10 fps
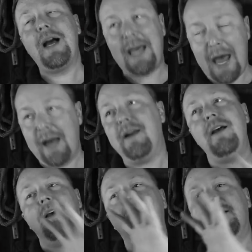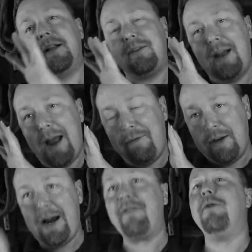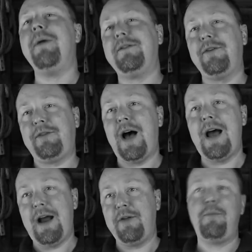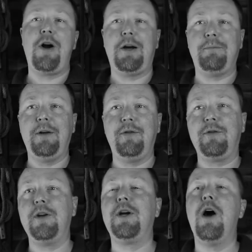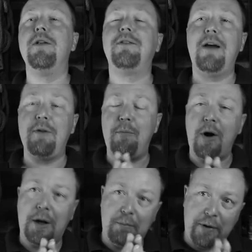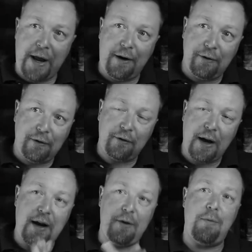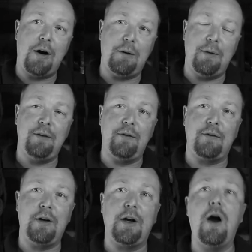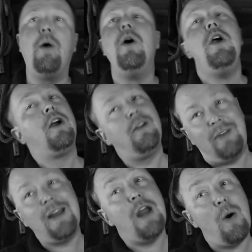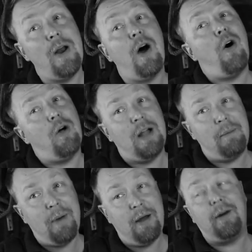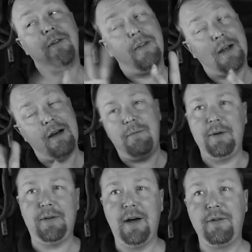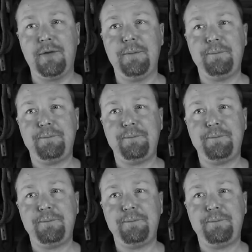Again, let's not have the government decide how the marketplace is going to go. Let's have the market players decide how the marketplace is going to go, because they know it a whole lot better than the government does.